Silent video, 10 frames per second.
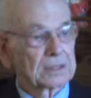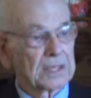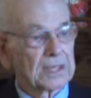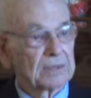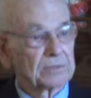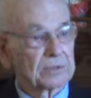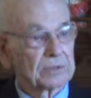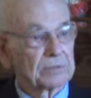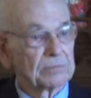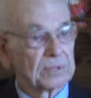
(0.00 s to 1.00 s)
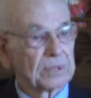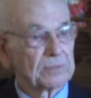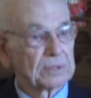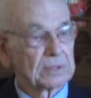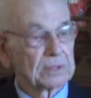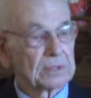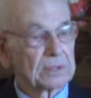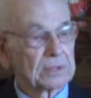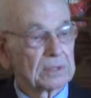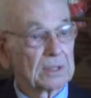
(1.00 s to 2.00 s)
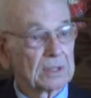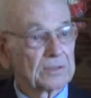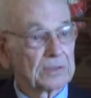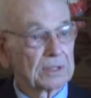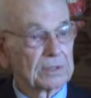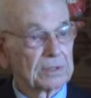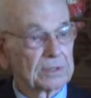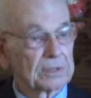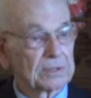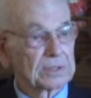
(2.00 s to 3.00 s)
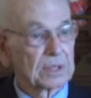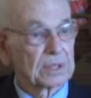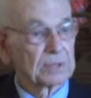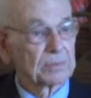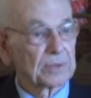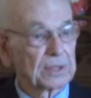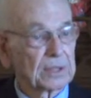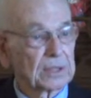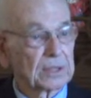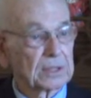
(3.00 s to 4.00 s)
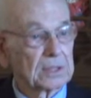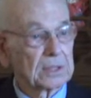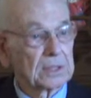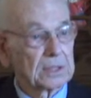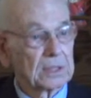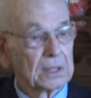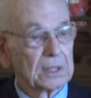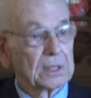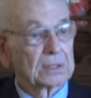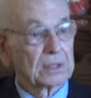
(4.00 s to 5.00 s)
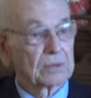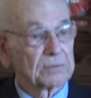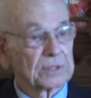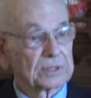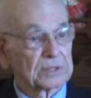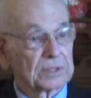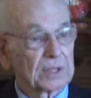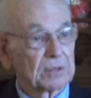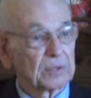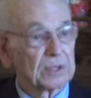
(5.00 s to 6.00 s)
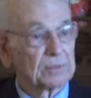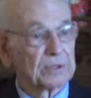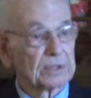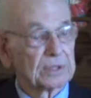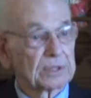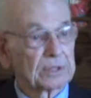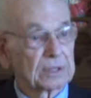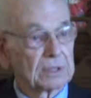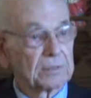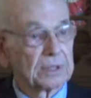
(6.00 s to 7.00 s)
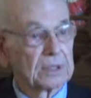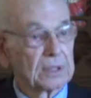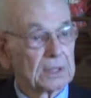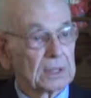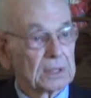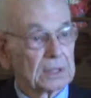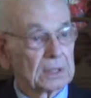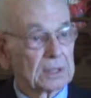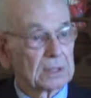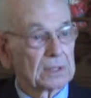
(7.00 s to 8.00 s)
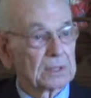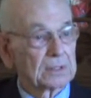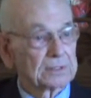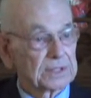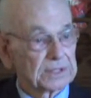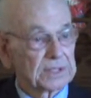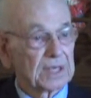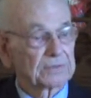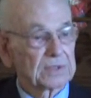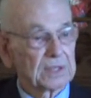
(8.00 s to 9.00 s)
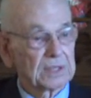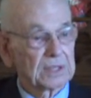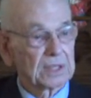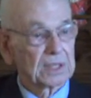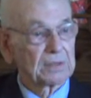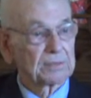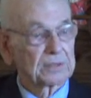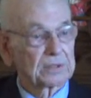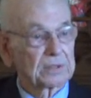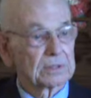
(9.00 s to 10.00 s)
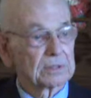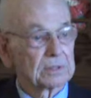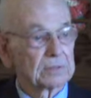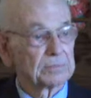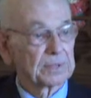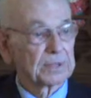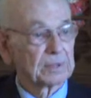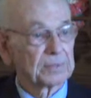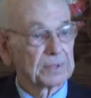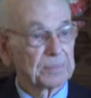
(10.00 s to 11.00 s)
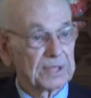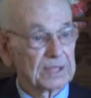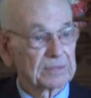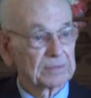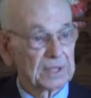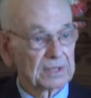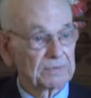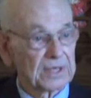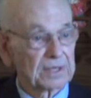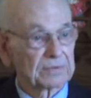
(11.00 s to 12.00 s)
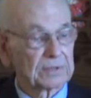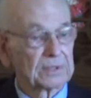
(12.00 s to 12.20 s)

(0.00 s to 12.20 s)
came to Bremen in the early 30s and started to plant, and then he talked Mr. Sam Hubbard into coming just after he came to put up a pant manufacturer.